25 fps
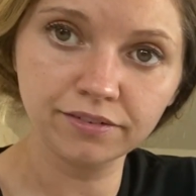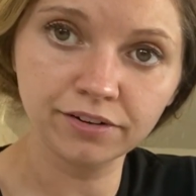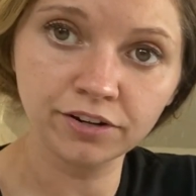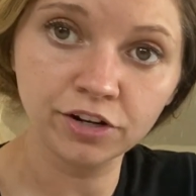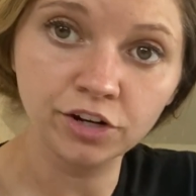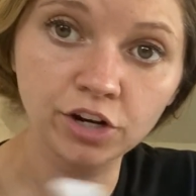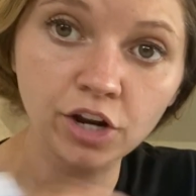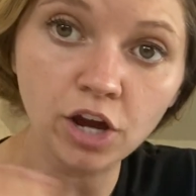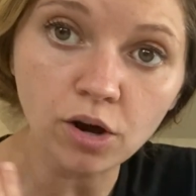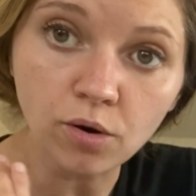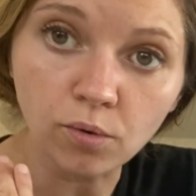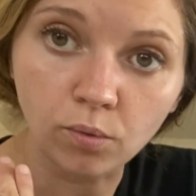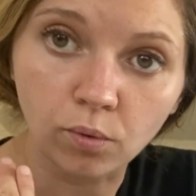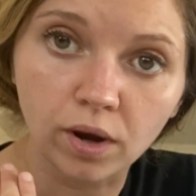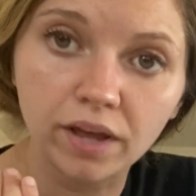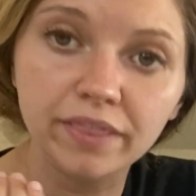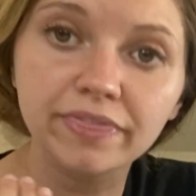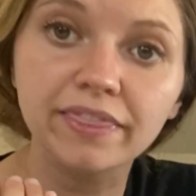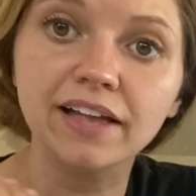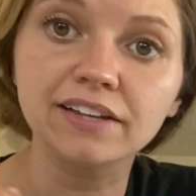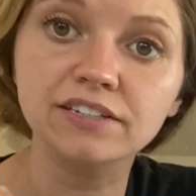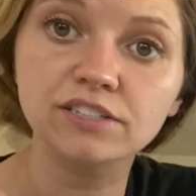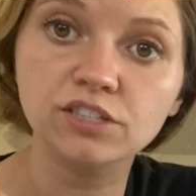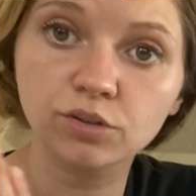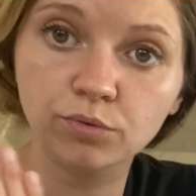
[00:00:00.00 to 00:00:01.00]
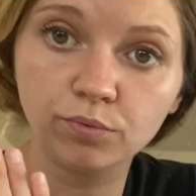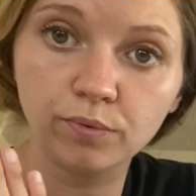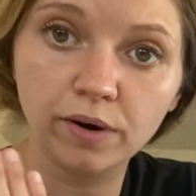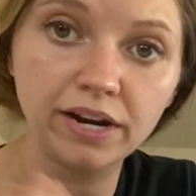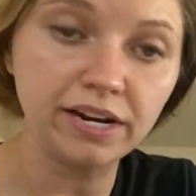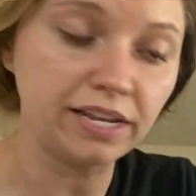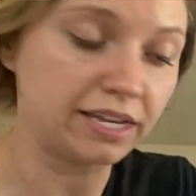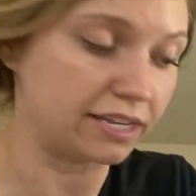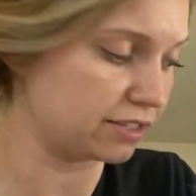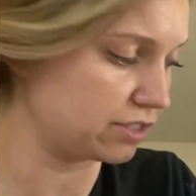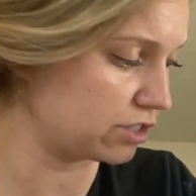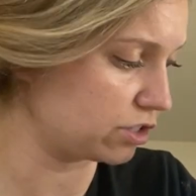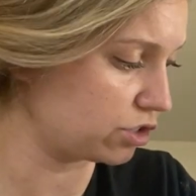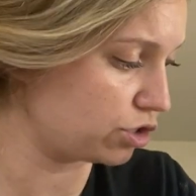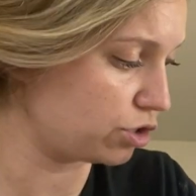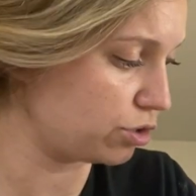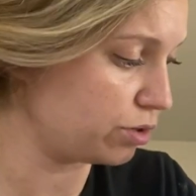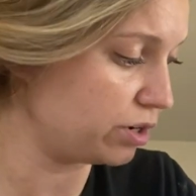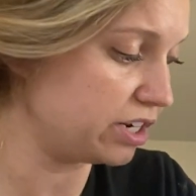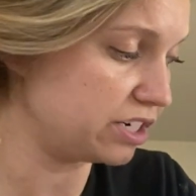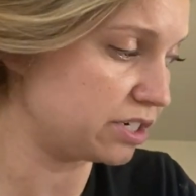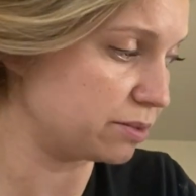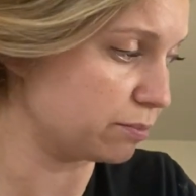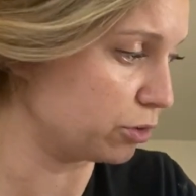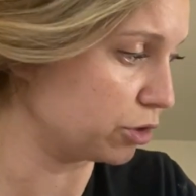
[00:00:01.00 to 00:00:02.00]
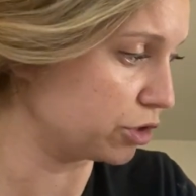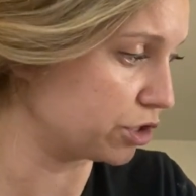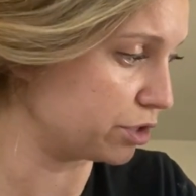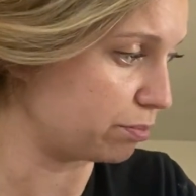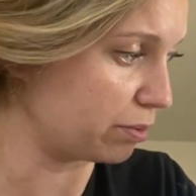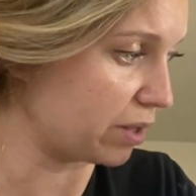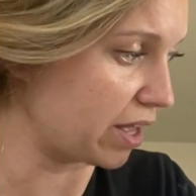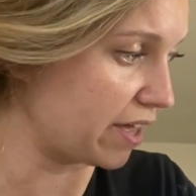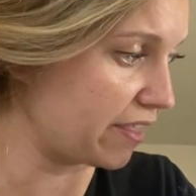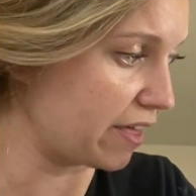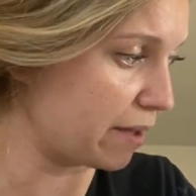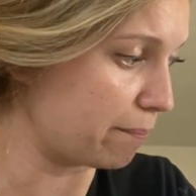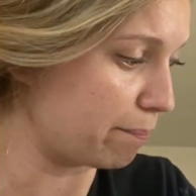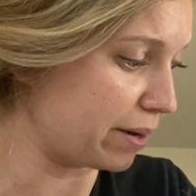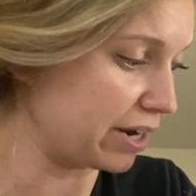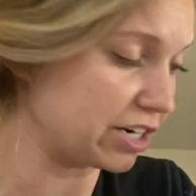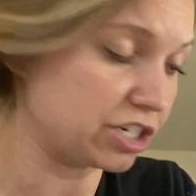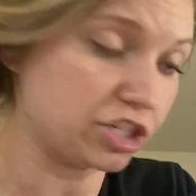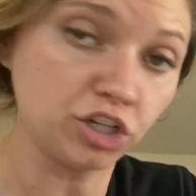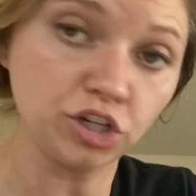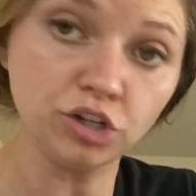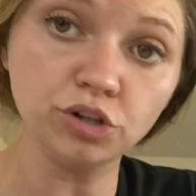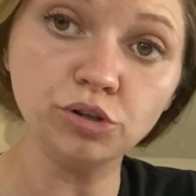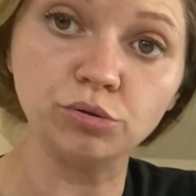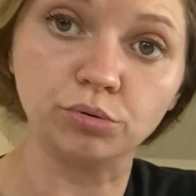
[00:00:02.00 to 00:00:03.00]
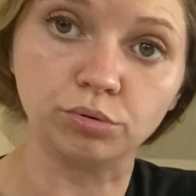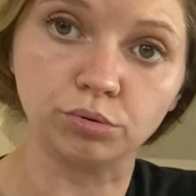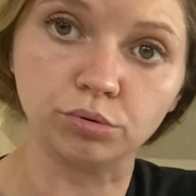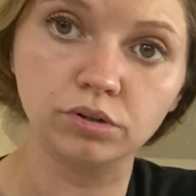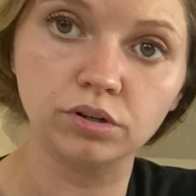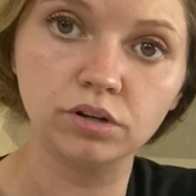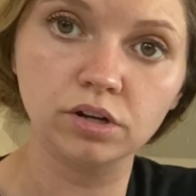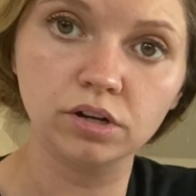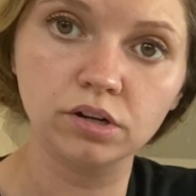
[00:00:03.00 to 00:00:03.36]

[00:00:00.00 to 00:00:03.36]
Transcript: No, that's the radius. So you need to multiply that by 2.